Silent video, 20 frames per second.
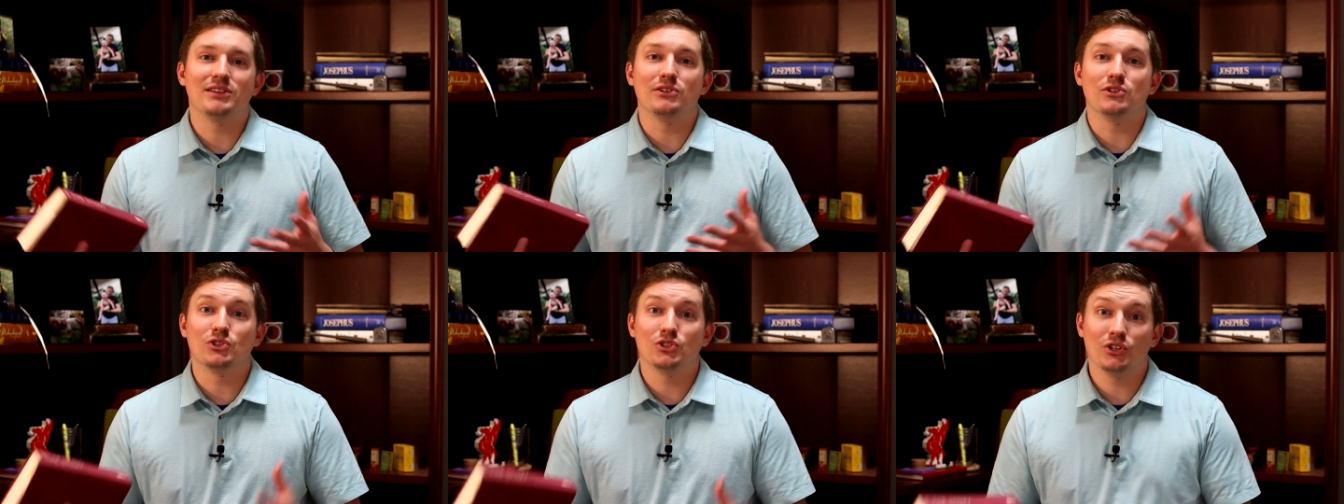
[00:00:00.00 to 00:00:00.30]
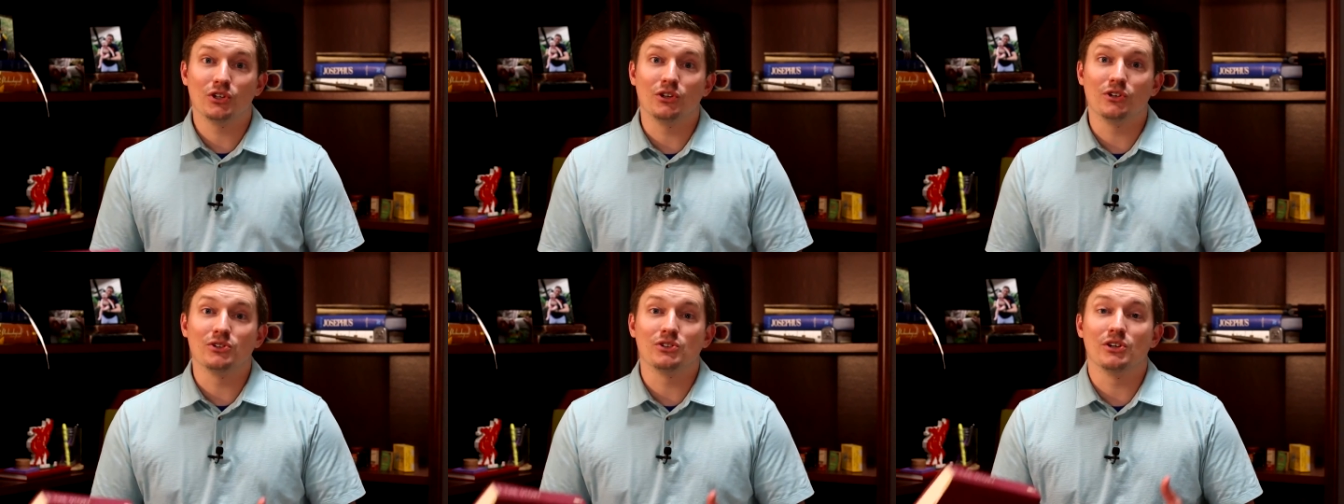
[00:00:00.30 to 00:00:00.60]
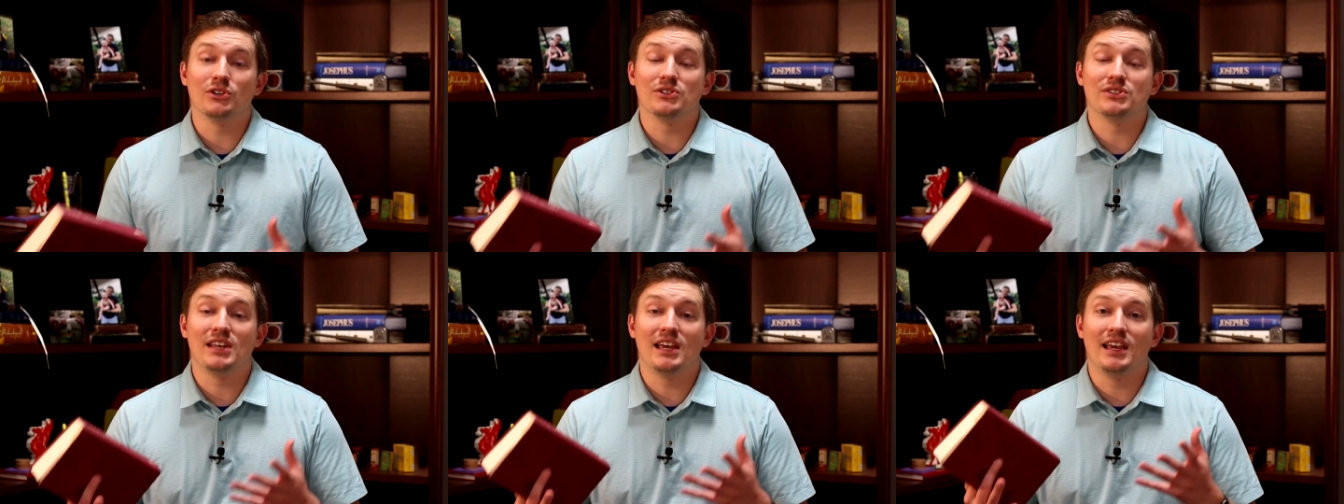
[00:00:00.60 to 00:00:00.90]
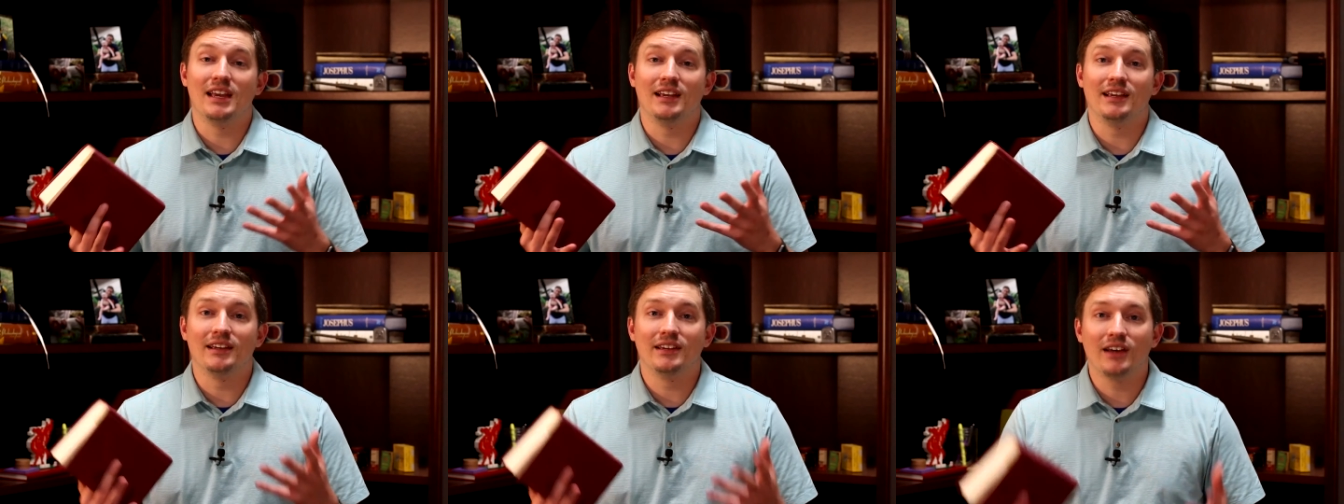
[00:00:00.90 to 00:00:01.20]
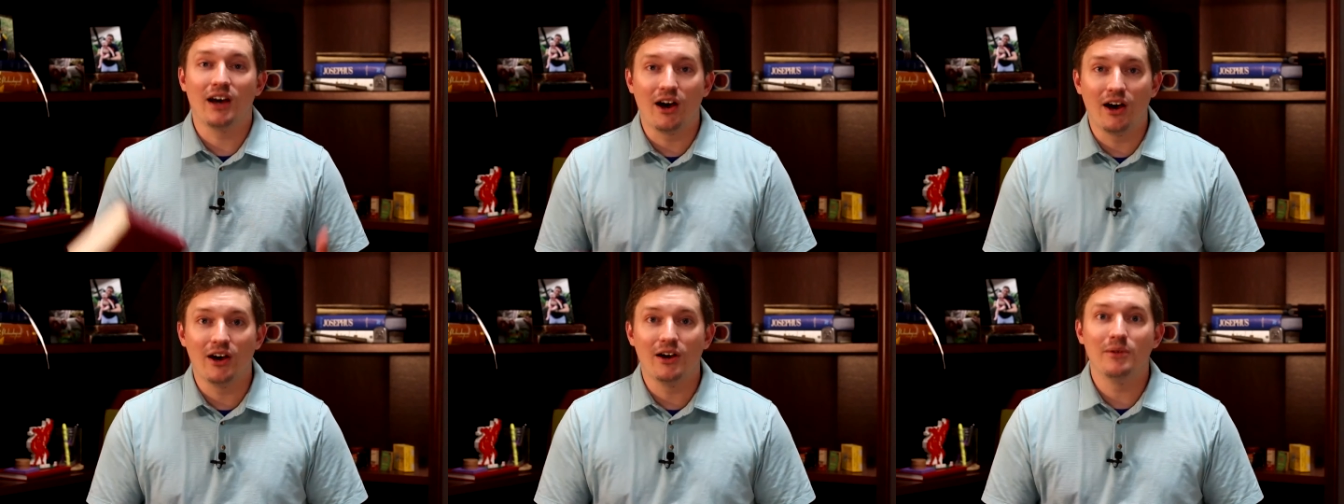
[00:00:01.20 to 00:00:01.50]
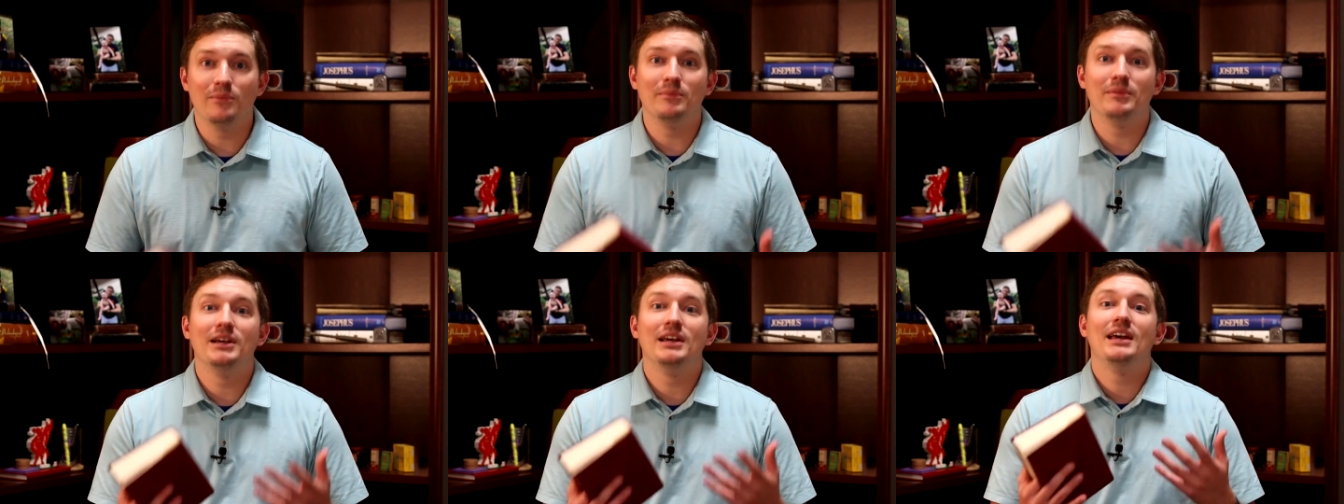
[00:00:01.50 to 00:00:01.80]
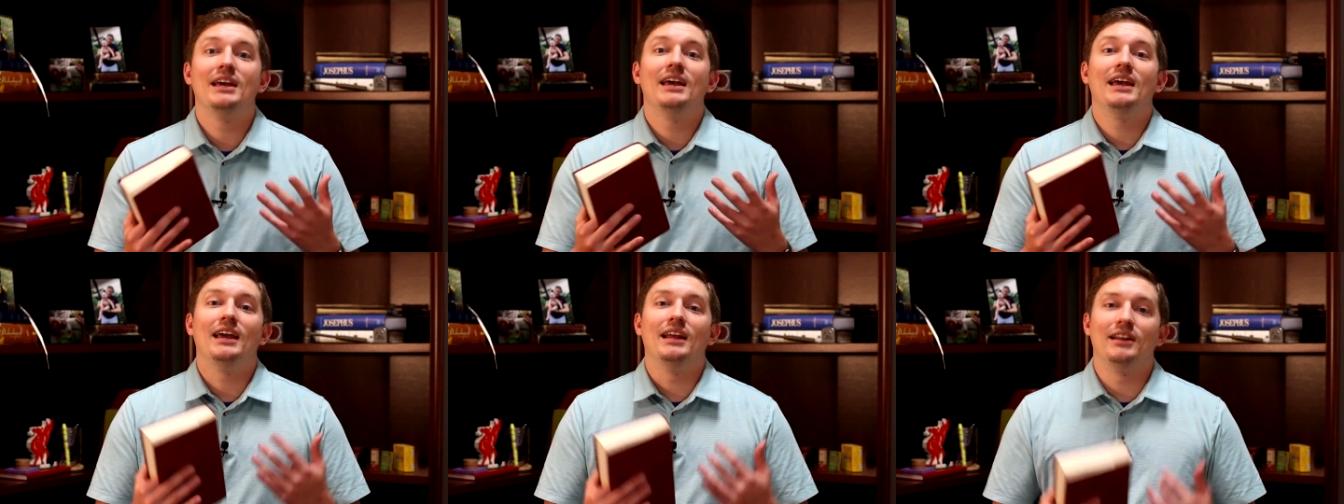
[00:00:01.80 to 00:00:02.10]
the church, are saying, come
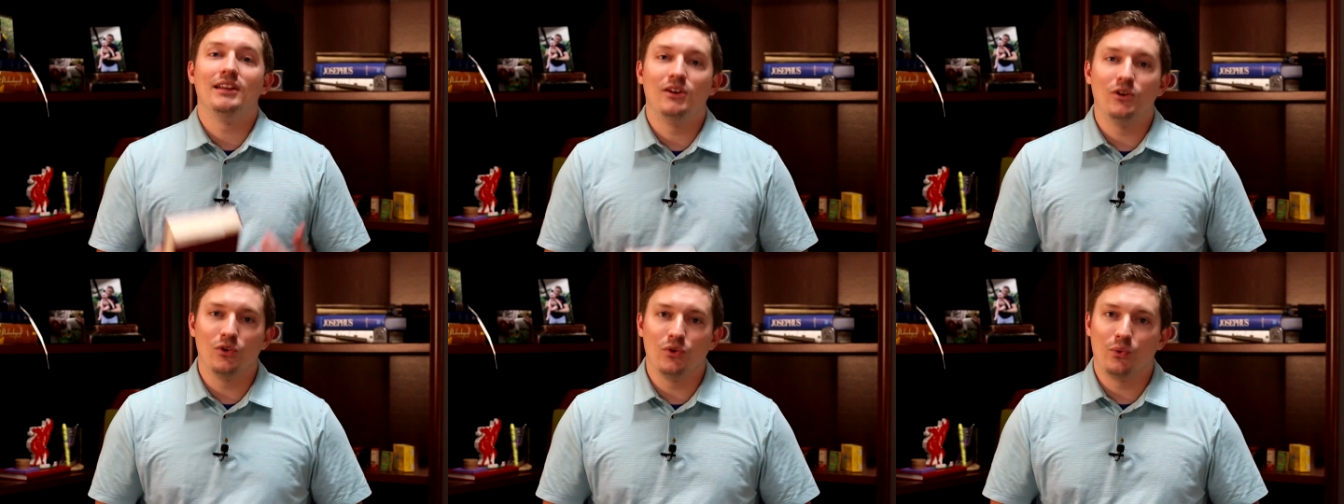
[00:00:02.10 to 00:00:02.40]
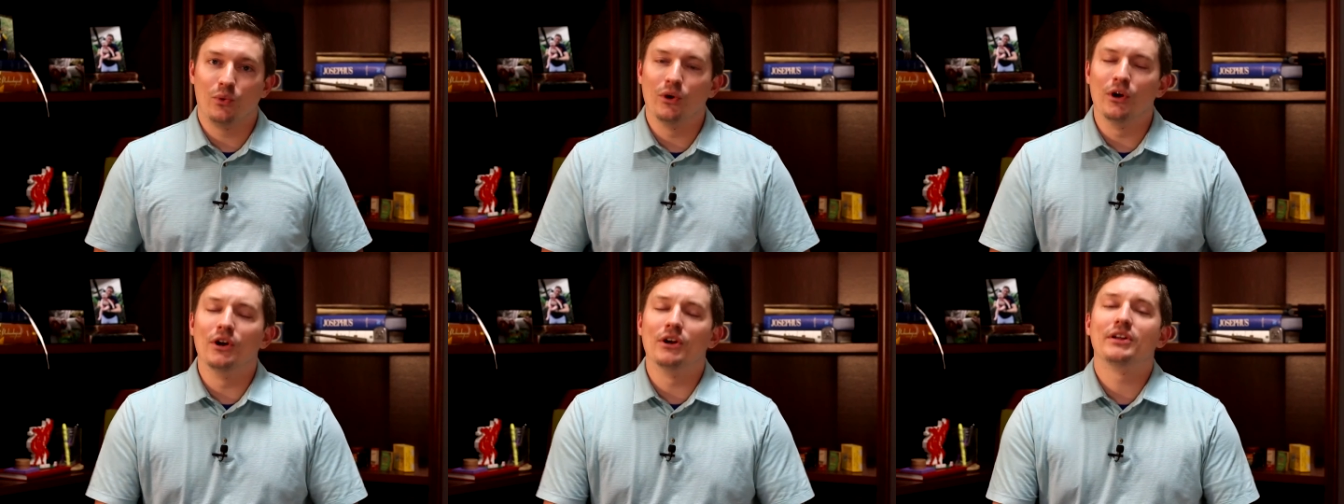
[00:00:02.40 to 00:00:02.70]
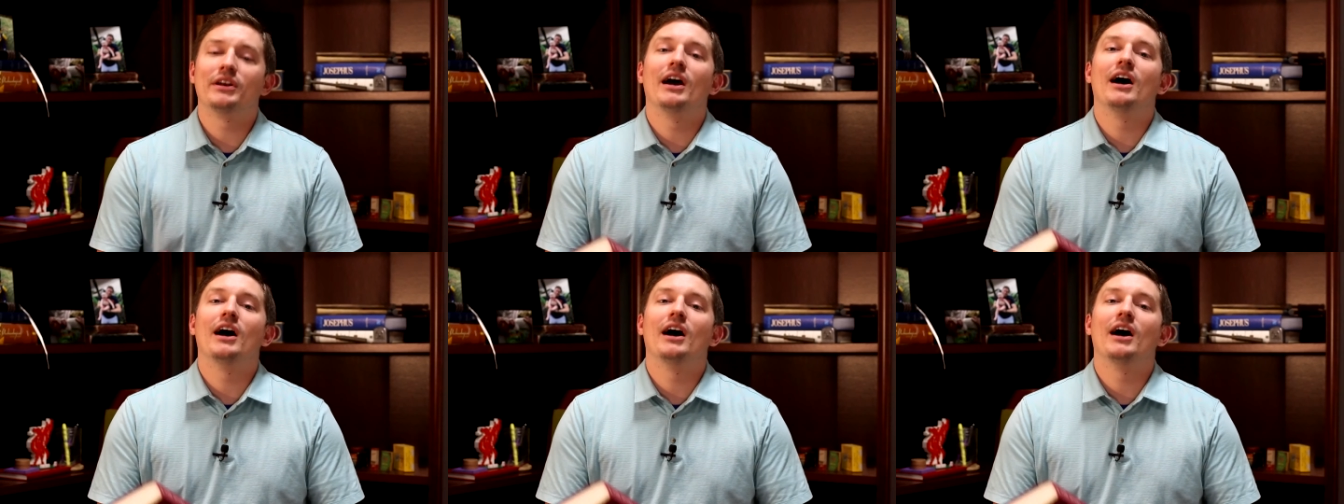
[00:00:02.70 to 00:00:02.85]
and hear the word.